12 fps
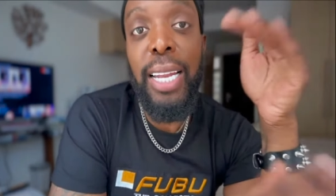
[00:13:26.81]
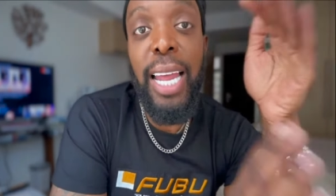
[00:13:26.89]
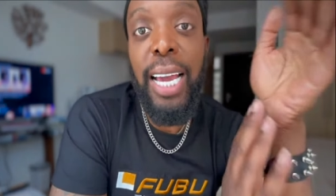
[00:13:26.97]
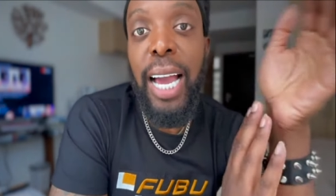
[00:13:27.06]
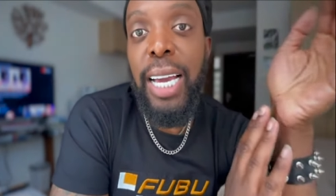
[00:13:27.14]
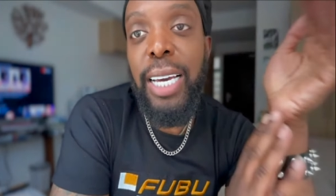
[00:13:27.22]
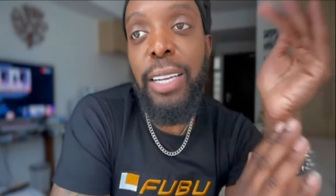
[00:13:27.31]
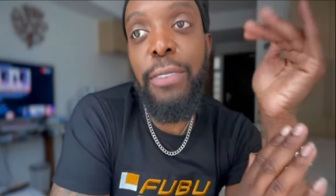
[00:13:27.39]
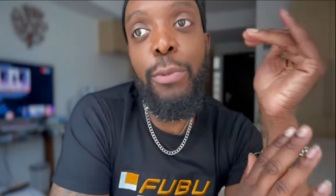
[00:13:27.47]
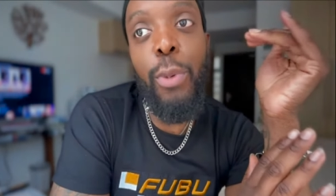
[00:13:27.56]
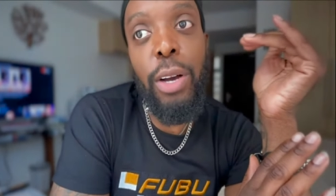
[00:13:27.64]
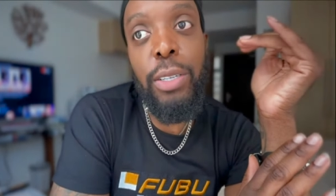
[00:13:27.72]
like, I could have
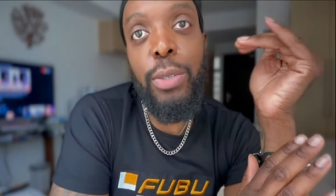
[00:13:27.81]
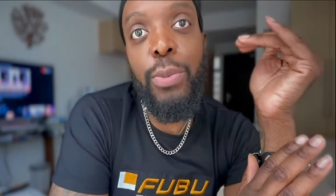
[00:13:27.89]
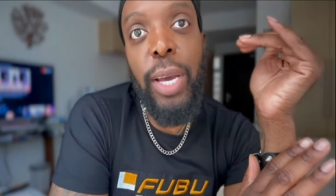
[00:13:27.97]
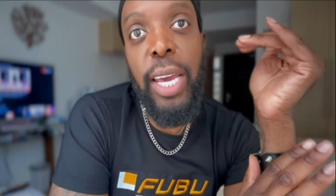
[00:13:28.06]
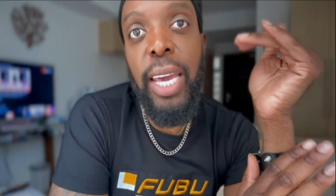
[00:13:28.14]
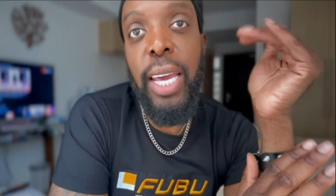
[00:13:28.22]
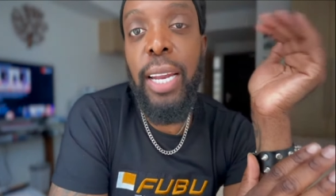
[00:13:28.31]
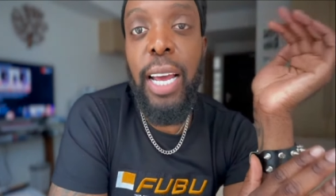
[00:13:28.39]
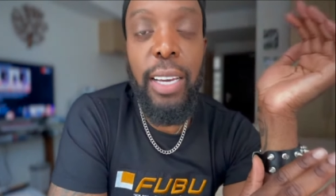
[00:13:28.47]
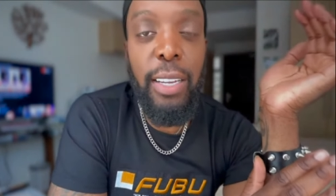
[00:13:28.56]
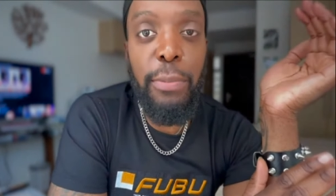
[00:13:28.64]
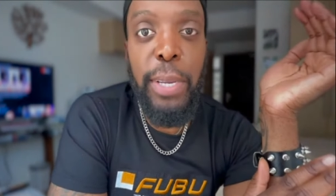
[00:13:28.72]
walked away and I
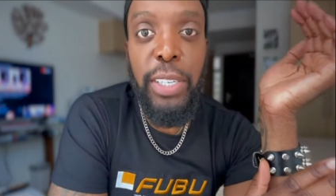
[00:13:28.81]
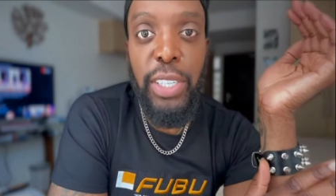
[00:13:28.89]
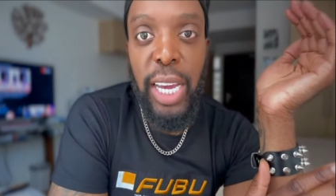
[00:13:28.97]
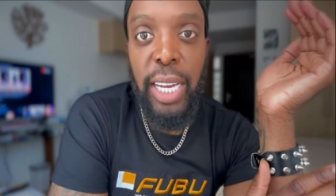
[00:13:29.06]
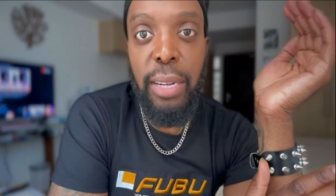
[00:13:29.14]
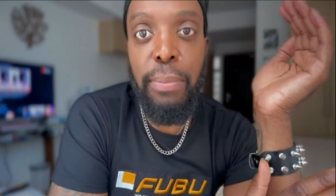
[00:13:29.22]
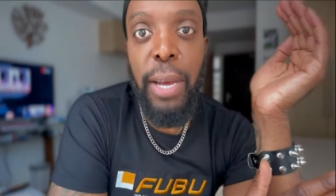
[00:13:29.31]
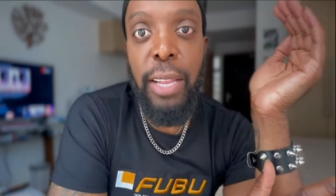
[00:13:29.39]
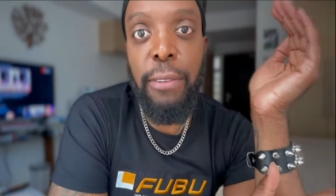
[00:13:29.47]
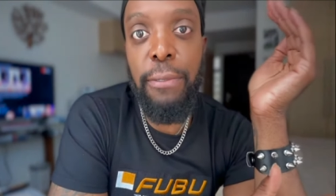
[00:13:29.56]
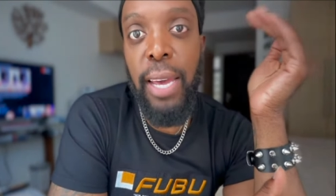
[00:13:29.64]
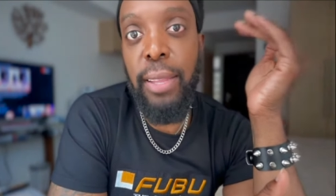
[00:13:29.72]
could have been jaded by the
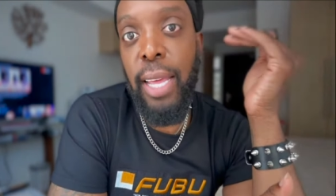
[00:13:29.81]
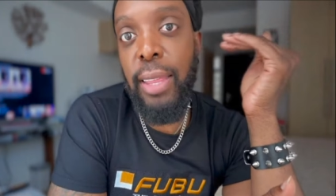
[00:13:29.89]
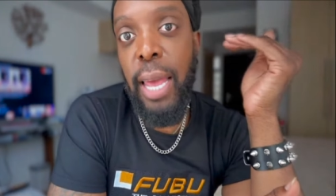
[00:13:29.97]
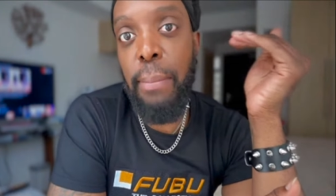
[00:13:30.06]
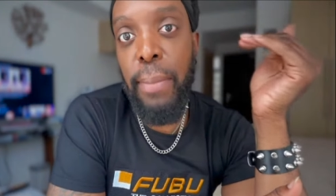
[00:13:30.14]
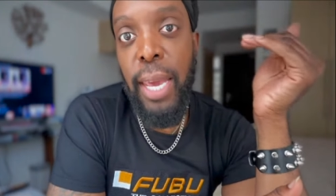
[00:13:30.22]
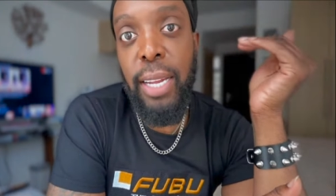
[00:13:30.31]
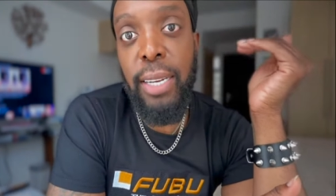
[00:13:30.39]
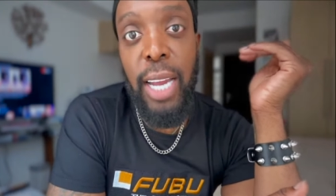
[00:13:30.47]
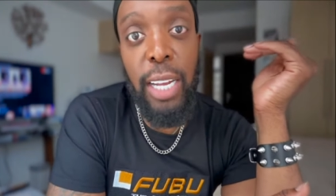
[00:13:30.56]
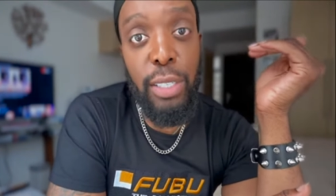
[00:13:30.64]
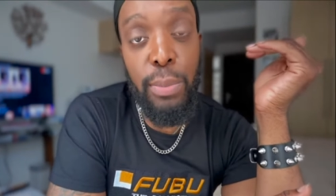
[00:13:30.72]
fact that that man,
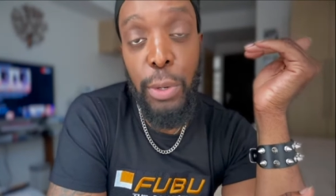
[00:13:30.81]
Dr.